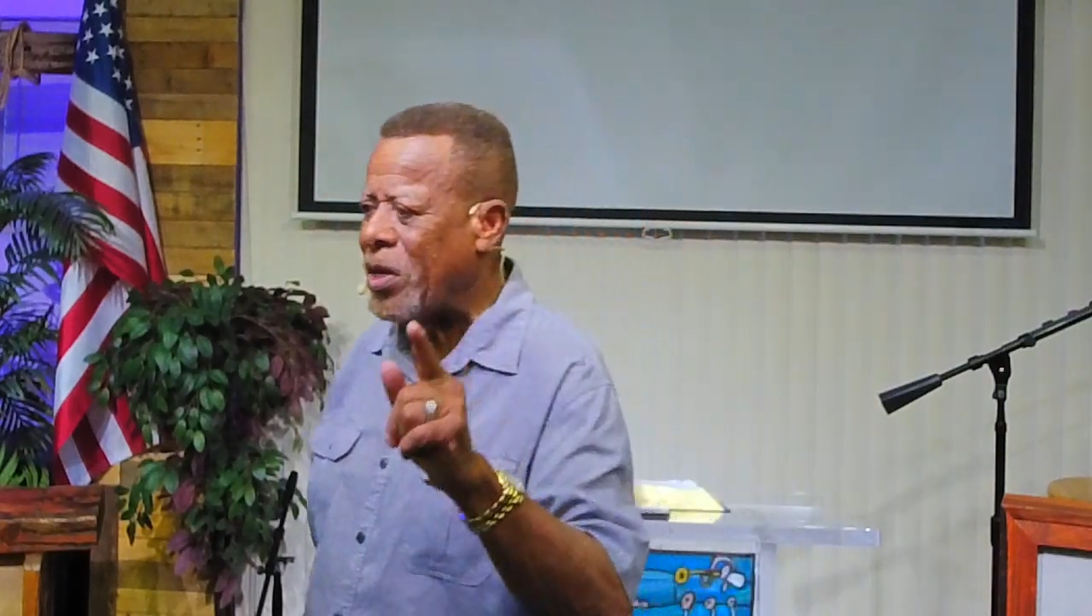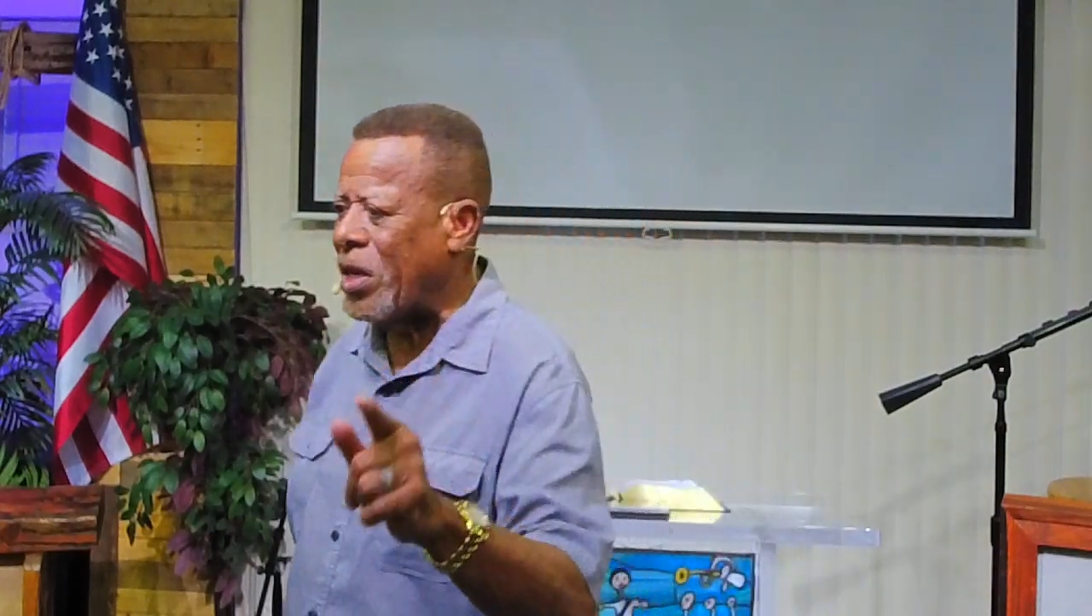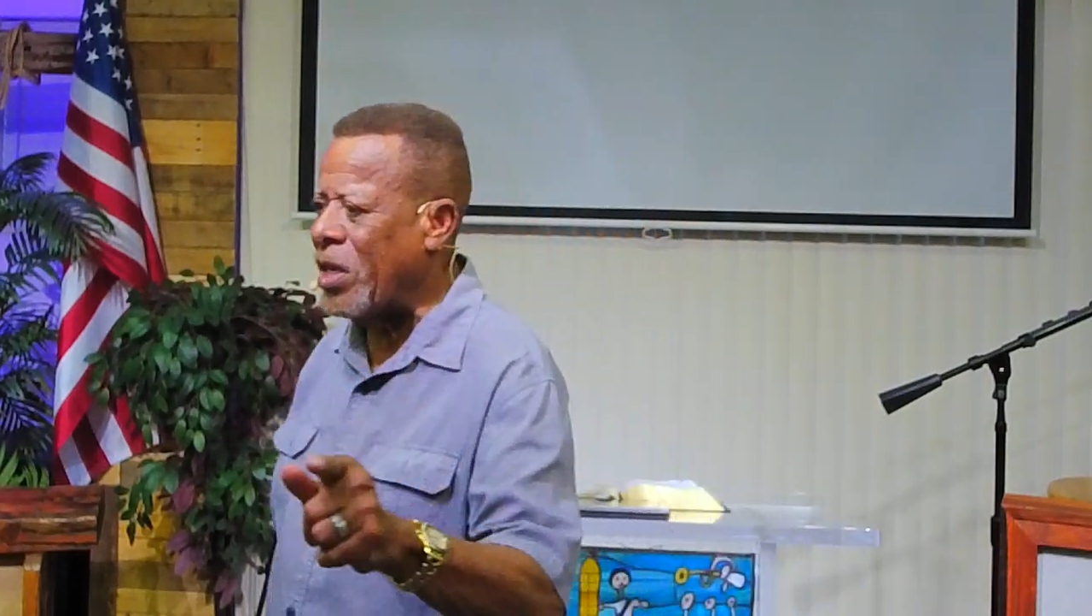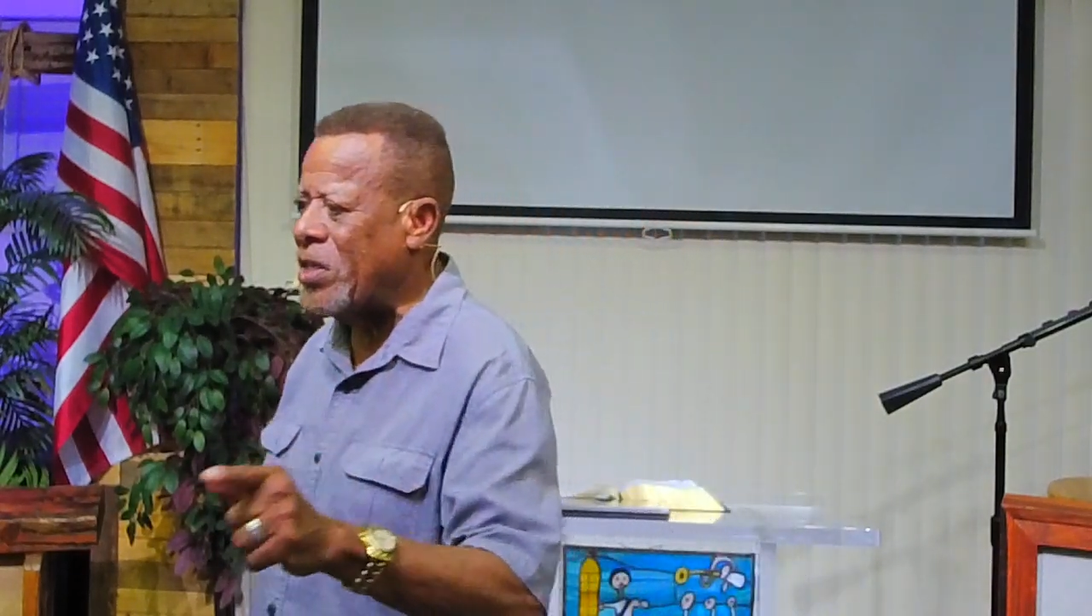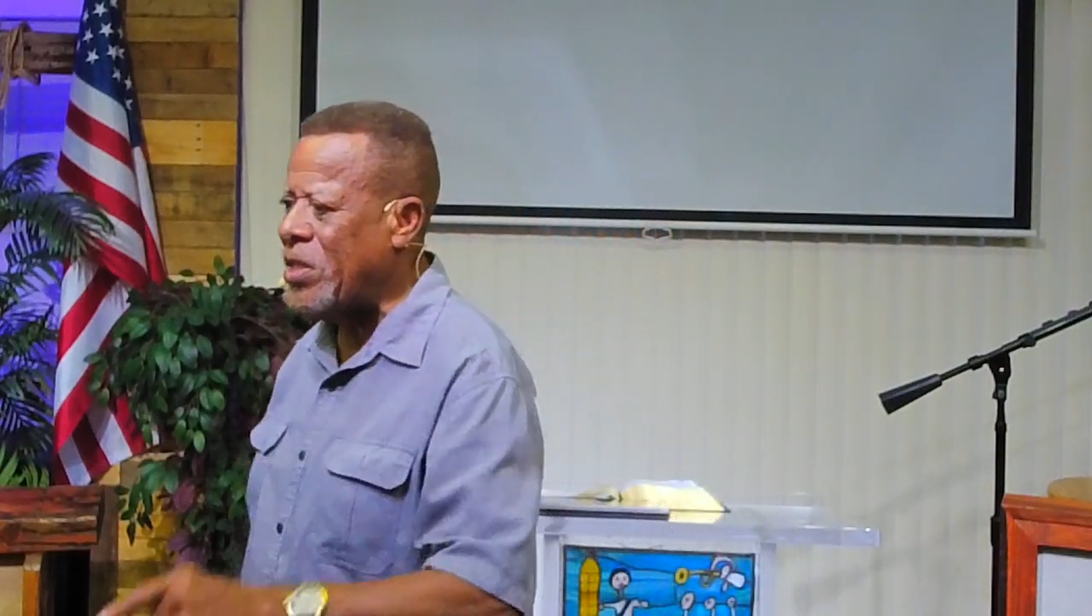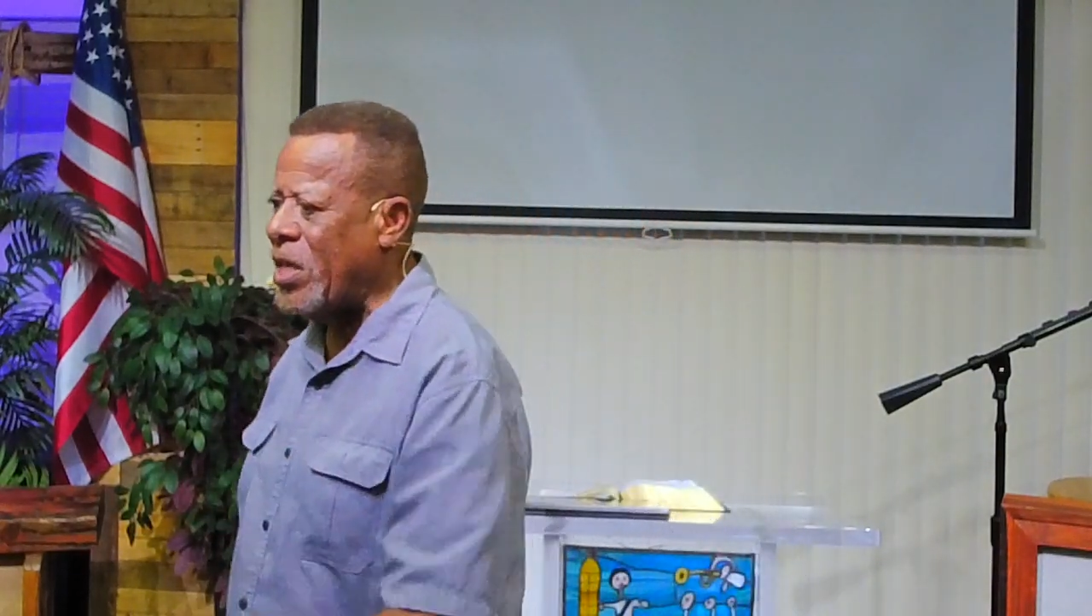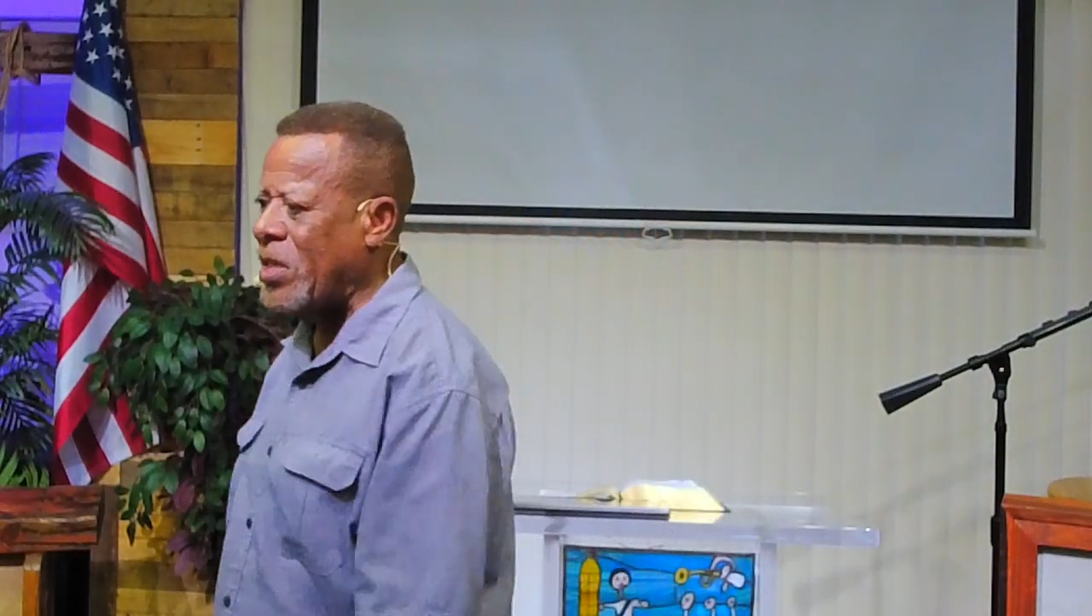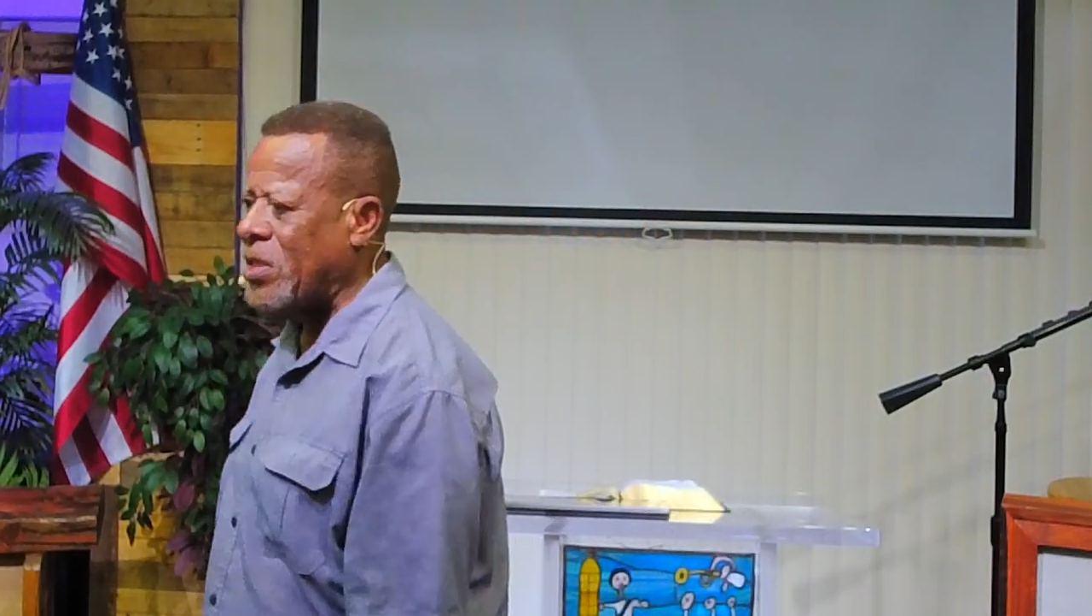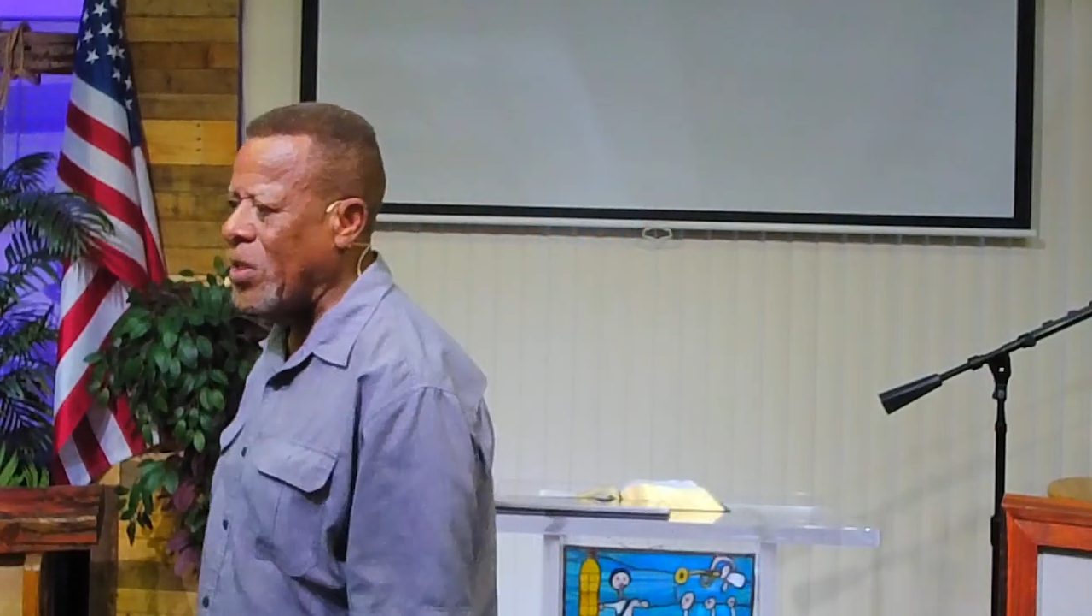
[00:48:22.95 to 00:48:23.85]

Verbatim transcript: and he says